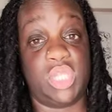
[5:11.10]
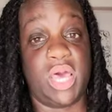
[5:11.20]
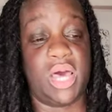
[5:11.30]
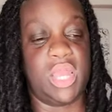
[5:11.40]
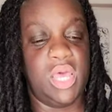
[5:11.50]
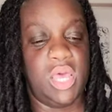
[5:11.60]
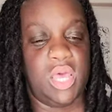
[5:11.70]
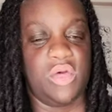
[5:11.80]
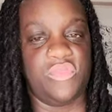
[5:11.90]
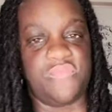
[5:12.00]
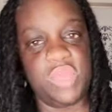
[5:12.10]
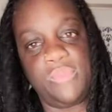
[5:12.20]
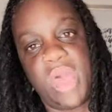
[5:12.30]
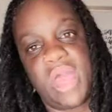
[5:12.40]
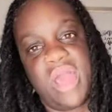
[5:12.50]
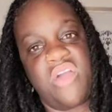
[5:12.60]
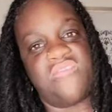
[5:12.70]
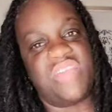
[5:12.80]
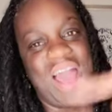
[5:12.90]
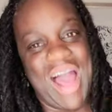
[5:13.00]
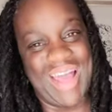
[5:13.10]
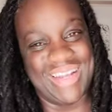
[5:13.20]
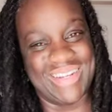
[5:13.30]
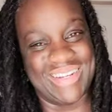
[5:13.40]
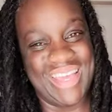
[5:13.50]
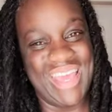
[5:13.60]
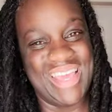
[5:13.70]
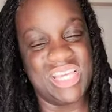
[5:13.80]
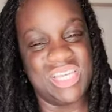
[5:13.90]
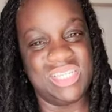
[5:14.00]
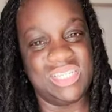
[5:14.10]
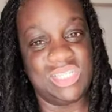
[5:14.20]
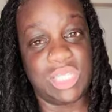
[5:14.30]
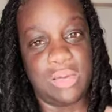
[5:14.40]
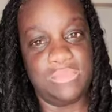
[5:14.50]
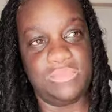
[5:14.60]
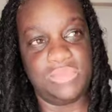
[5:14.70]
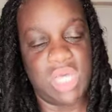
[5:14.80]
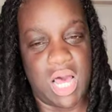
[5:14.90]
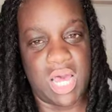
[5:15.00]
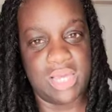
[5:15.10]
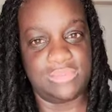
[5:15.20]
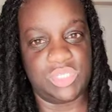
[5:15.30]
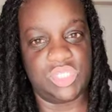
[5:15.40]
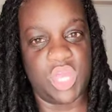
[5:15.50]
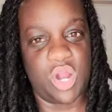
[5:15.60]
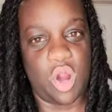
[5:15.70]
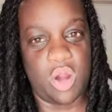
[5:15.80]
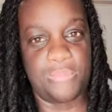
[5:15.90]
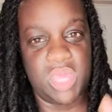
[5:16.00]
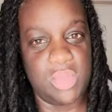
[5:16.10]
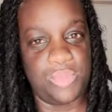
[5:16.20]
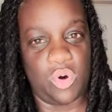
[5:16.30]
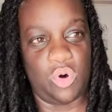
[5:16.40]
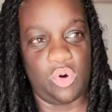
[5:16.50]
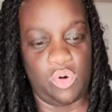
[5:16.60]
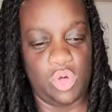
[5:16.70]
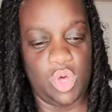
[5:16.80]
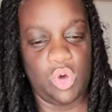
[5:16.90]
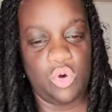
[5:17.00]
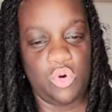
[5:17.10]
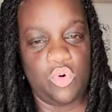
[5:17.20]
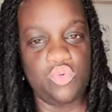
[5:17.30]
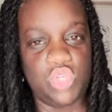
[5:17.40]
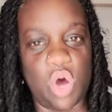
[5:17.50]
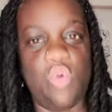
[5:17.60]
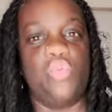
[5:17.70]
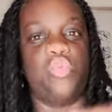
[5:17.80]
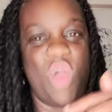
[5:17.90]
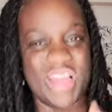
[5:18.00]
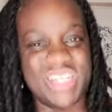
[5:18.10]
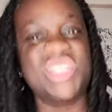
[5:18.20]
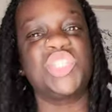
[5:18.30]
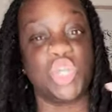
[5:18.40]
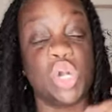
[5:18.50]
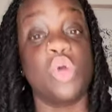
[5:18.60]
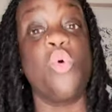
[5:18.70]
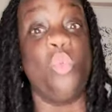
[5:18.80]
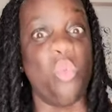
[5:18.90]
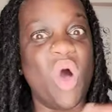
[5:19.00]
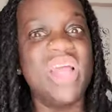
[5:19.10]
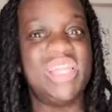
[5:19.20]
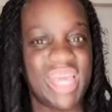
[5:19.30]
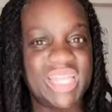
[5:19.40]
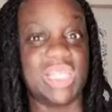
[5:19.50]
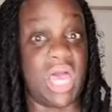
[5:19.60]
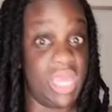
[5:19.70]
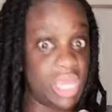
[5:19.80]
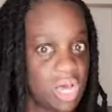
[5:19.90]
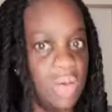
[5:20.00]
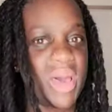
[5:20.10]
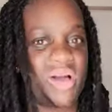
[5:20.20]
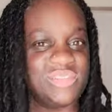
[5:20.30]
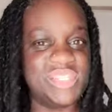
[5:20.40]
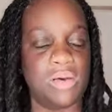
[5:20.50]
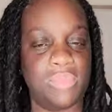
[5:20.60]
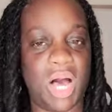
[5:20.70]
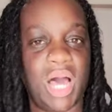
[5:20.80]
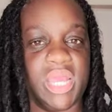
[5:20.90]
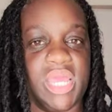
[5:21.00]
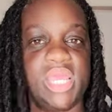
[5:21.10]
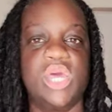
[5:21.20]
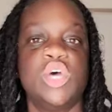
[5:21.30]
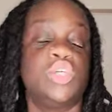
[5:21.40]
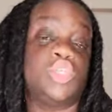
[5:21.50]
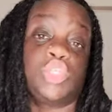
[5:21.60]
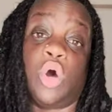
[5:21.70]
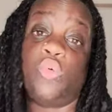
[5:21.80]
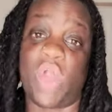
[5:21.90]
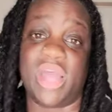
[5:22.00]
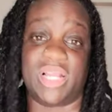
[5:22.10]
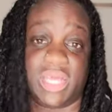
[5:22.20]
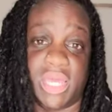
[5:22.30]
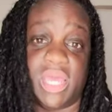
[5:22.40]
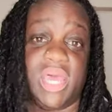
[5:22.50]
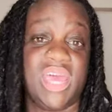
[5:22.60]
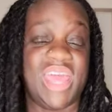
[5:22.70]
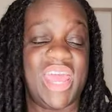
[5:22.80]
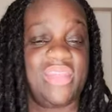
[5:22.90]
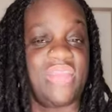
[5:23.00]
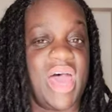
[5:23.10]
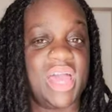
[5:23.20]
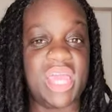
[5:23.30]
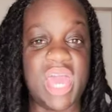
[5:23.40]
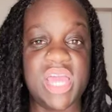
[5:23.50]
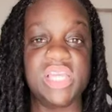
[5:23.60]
The feedback I've gotten is sometimes there are people who don't register what they like about somebody so readily. In that case,